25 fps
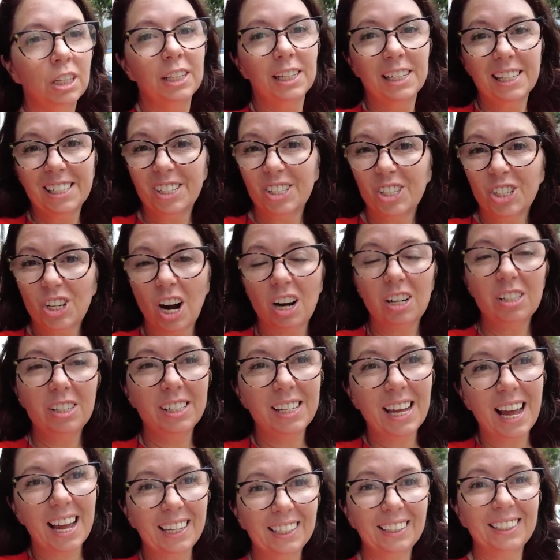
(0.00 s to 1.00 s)
it starts
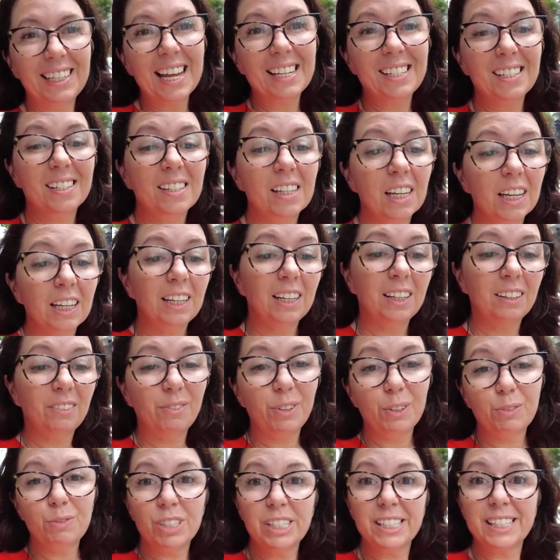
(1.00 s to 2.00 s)
at less than
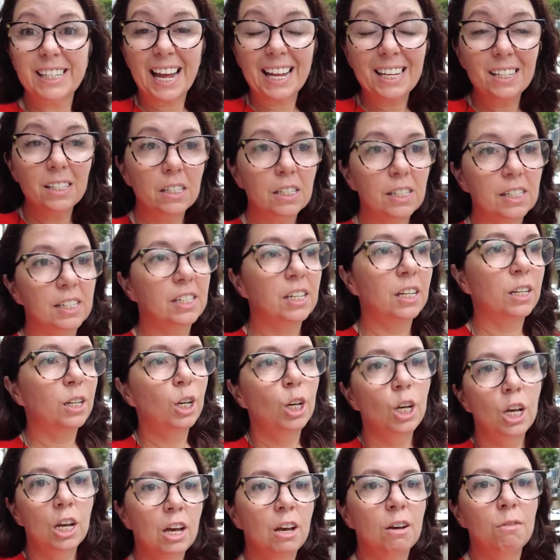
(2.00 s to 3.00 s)
50 cents.
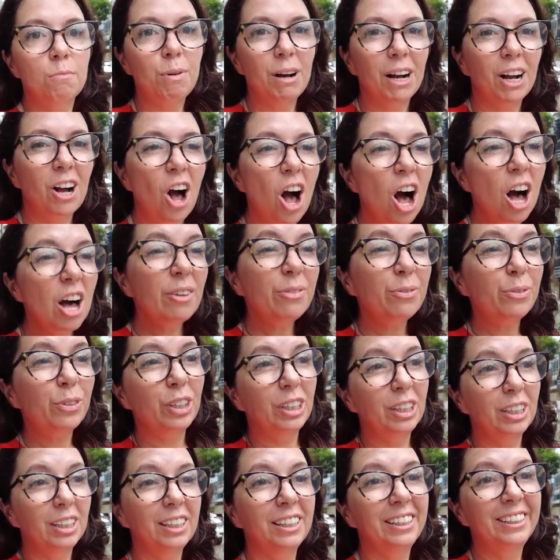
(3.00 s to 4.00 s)
But
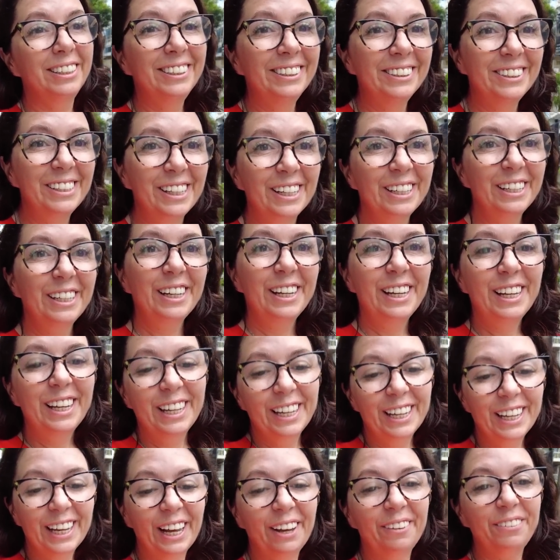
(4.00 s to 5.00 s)
coffee,
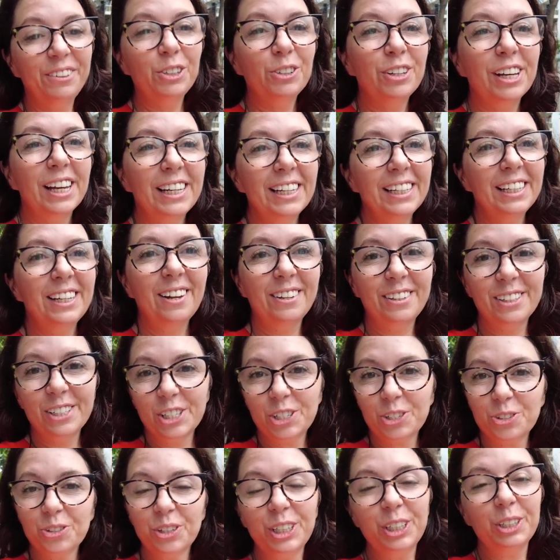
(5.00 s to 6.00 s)
if you get it on the
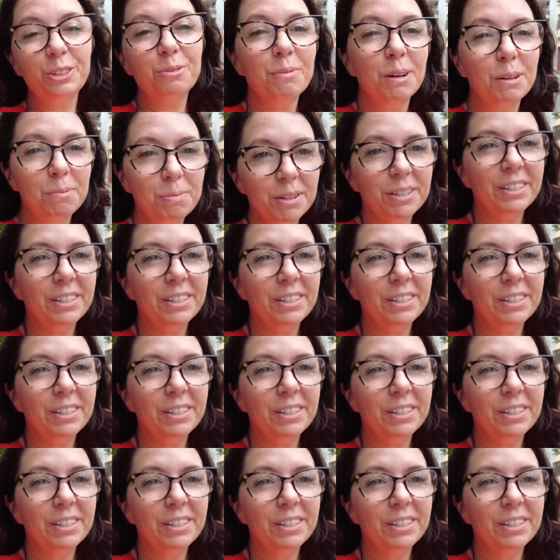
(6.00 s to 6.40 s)
street, you might